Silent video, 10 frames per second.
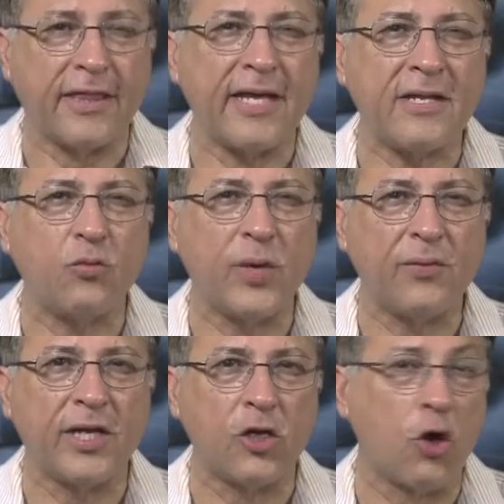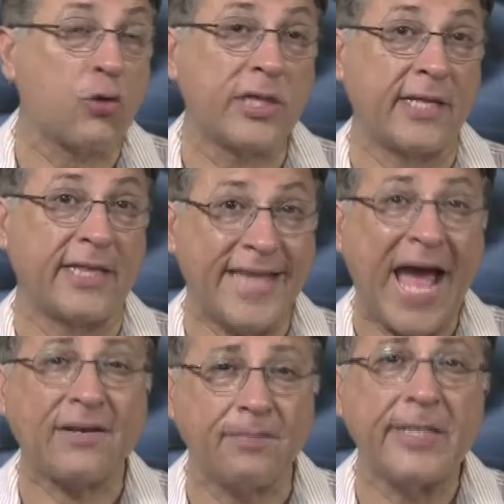then we will know that
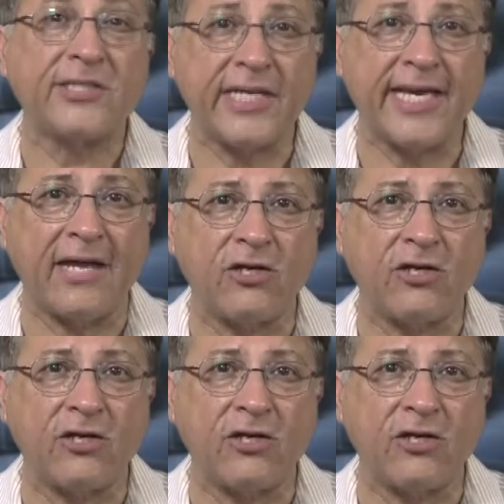that missing